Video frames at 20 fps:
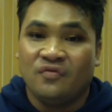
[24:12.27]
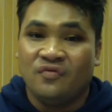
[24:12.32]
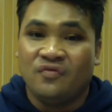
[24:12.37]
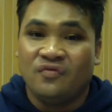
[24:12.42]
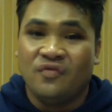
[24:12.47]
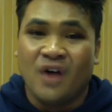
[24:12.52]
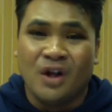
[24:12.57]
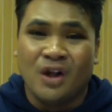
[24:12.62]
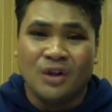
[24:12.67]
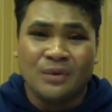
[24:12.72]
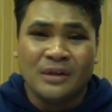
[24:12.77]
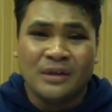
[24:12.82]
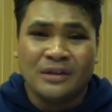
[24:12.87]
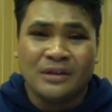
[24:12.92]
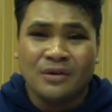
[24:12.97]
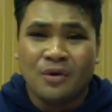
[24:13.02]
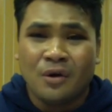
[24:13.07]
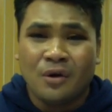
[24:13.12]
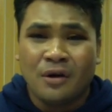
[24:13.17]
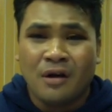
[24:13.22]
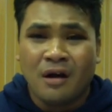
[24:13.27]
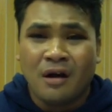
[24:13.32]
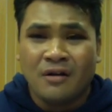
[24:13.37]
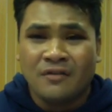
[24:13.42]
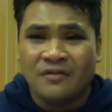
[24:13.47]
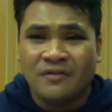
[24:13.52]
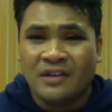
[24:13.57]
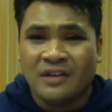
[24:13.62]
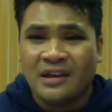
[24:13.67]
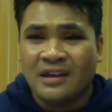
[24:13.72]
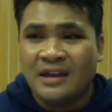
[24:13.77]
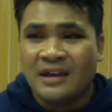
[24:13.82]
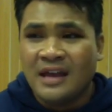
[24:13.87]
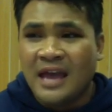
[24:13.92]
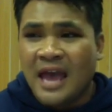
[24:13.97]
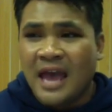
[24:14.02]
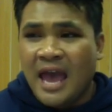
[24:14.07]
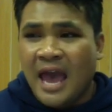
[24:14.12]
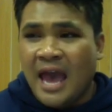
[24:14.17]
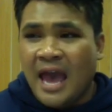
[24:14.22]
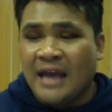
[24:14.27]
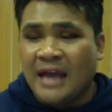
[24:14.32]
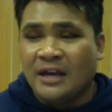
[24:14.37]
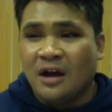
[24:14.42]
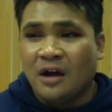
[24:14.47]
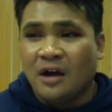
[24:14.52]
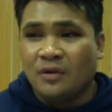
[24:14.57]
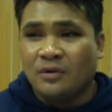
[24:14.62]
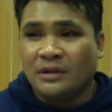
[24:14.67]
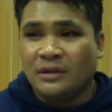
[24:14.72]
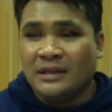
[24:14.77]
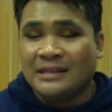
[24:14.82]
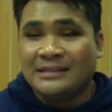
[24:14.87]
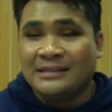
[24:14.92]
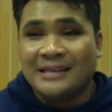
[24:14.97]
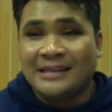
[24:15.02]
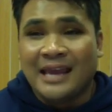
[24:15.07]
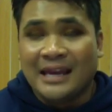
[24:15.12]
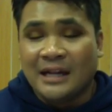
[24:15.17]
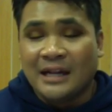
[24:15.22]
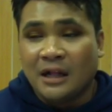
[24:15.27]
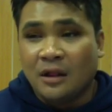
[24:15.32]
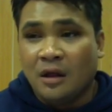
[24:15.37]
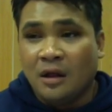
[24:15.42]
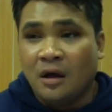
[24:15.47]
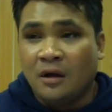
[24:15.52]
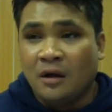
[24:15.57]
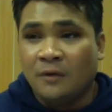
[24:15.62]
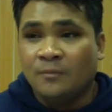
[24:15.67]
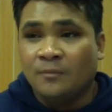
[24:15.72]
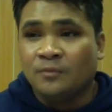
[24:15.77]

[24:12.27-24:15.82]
following the choreography and not really skating along